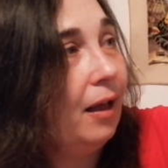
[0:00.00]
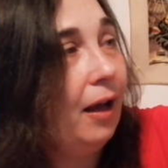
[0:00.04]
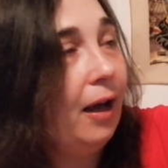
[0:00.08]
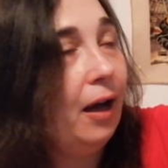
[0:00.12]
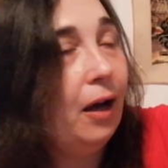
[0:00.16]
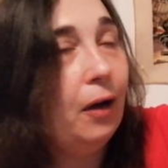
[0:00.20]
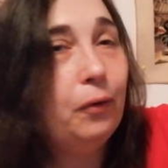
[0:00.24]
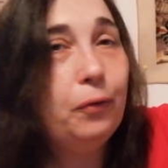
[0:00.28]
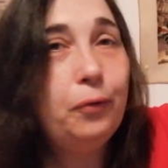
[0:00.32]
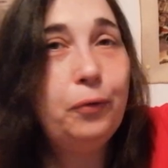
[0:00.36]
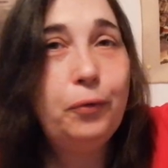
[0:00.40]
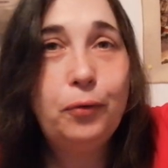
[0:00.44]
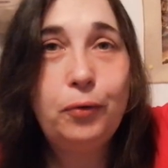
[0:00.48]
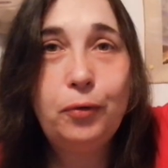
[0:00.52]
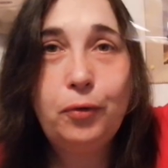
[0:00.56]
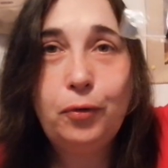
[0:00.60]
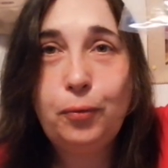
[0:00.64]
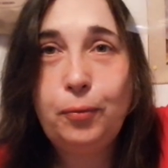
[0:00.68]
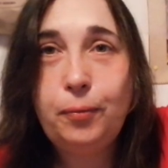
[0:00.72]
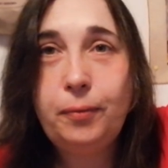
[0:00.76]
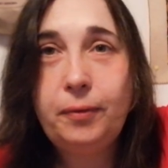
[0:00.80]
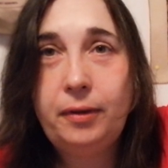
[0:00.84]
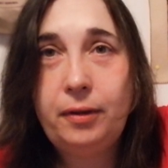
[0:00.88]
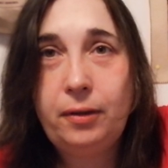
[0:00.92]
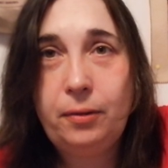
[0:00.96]
How do you do
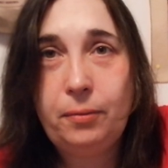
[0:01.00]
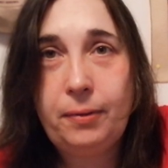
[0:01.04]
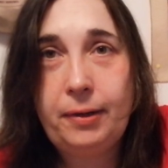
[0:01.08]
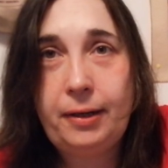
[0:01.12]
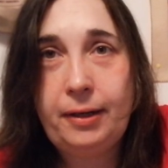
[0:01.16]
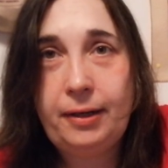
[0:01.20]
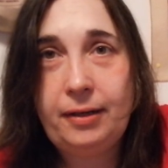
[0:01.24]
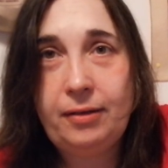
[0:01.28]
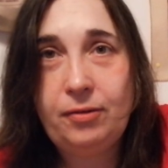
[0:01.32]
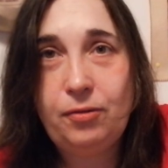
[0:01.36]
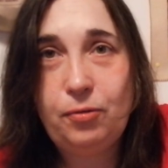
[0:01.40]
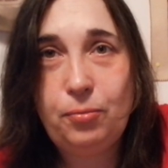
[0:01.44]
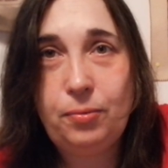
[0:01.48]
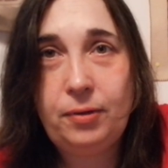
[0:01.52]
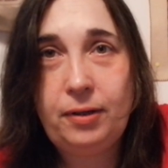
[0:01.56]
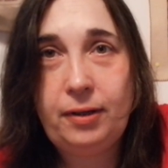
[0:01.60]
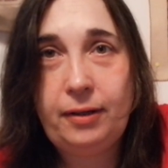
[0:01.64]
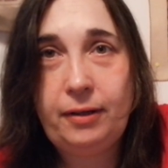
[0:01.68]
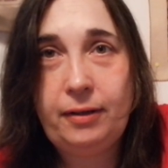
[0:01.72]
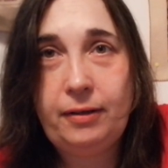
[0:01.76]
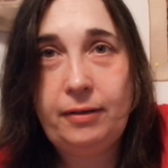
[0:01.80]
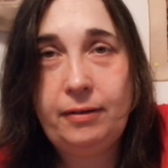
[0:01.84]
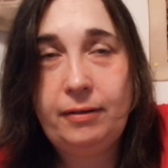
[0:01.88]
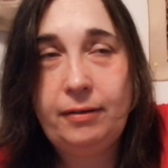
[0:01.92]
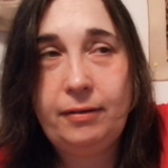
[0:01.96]
with Kreiniks,
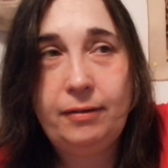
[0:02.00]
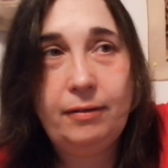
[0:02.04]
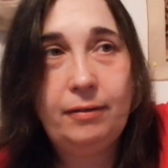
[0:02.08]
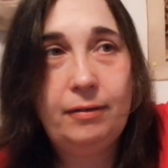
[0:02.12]
really?